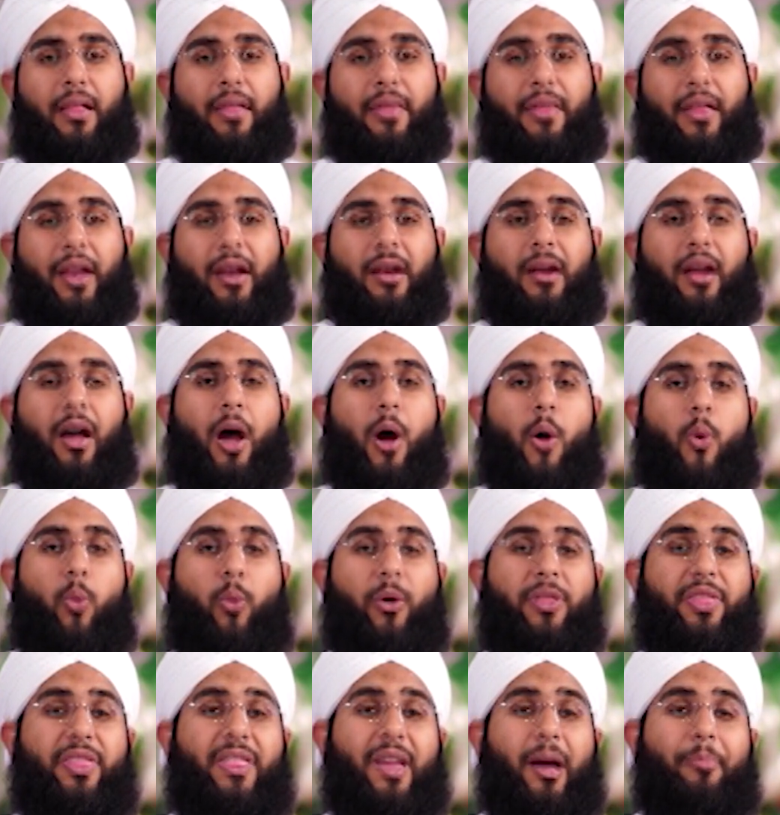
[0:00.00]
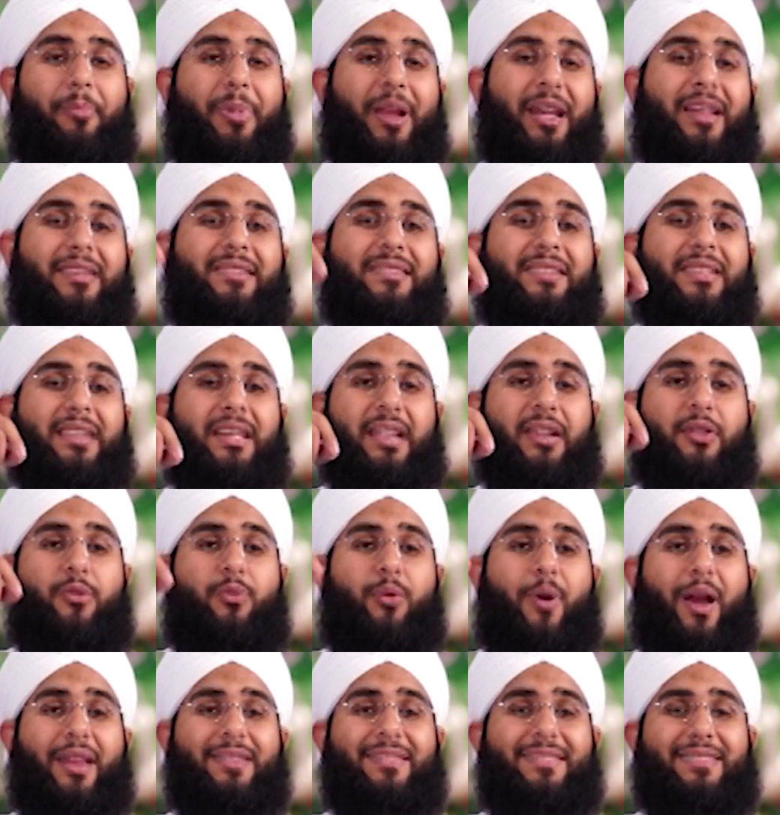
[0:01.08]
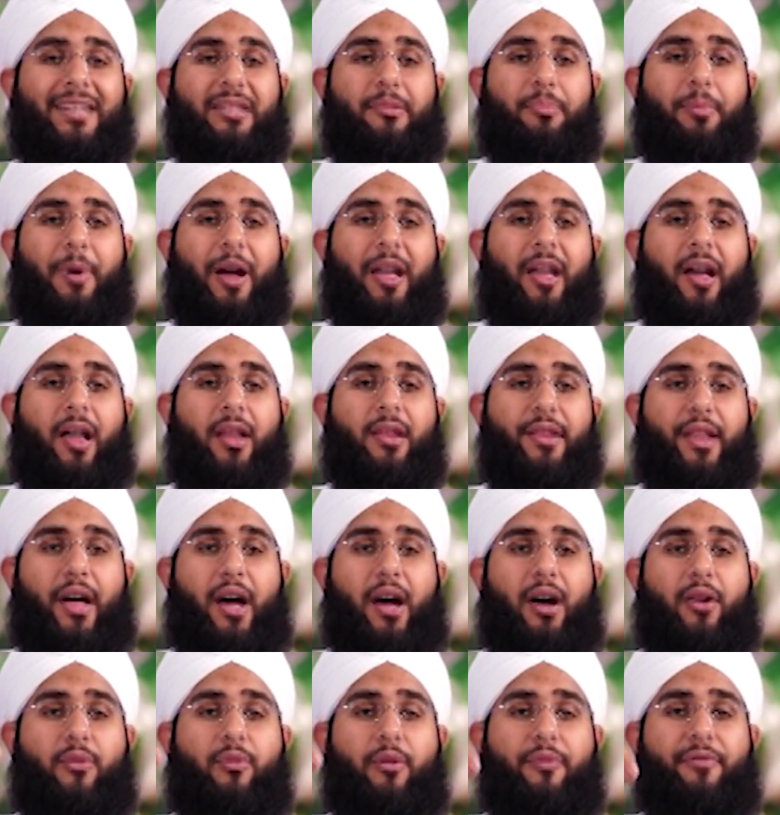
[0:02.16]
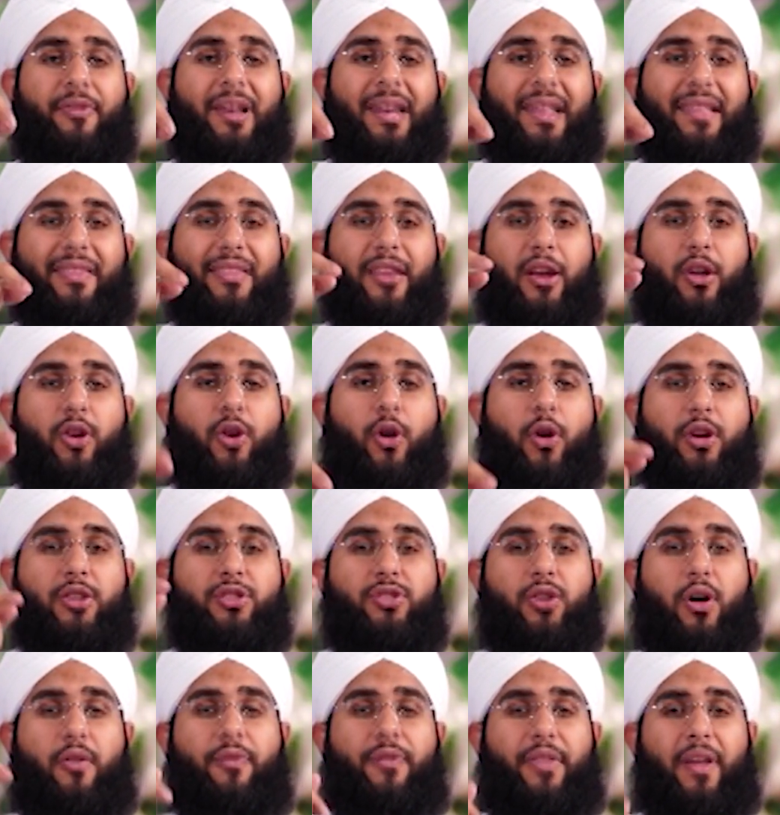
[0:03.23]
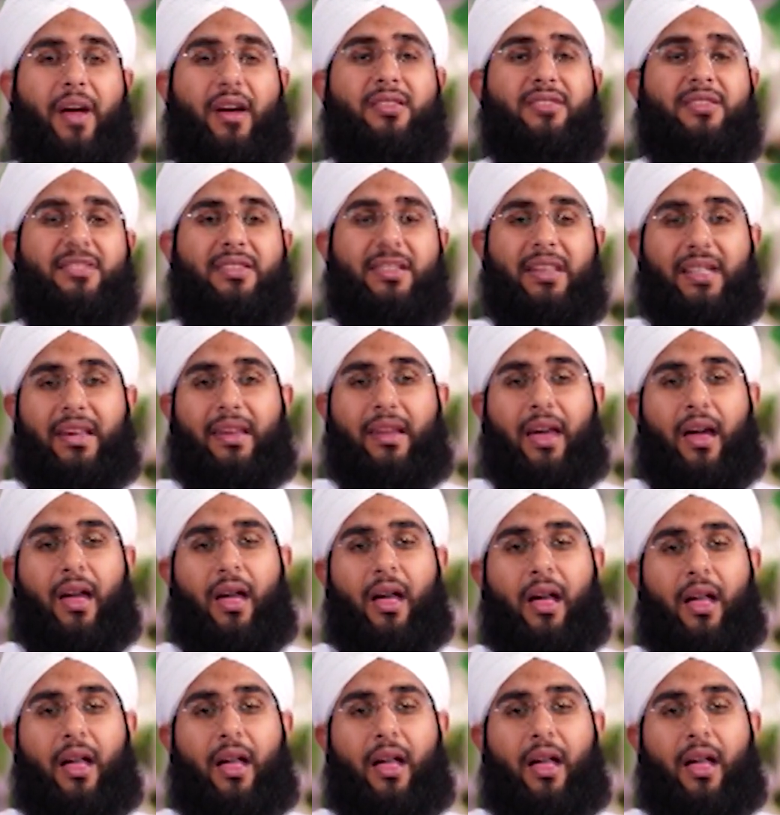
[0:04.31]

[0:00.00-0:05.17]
Then, with the ability granted by Allah, revealing the knowledge of the unseen,